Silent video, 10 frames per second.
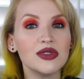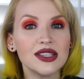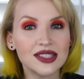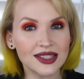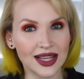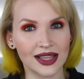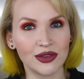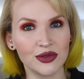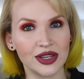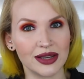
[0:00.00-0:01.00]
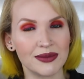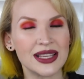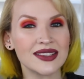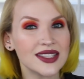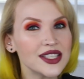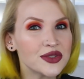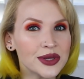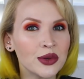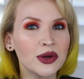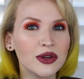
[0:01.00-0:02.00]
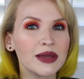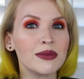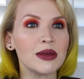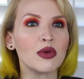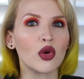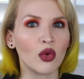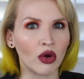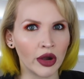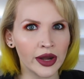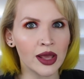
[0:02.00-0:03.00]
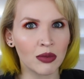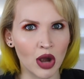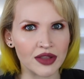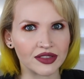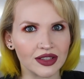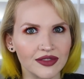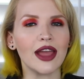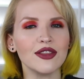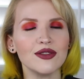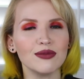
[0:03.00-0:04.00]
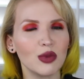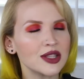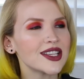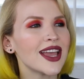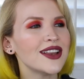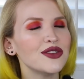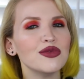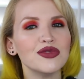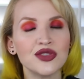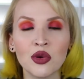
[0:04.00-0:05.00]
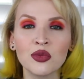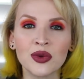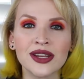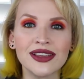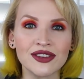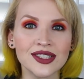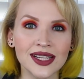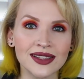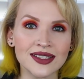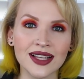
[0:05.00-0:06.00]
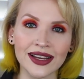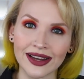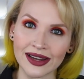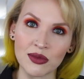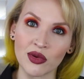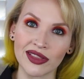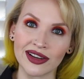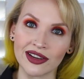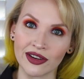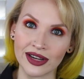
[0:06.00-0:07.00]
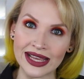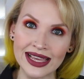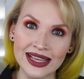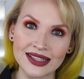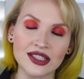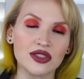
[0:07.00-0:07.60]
You need to dilute it because tea tree oil can be pretty abrasive. And once again, you don't want to irritate the site any more than it already is.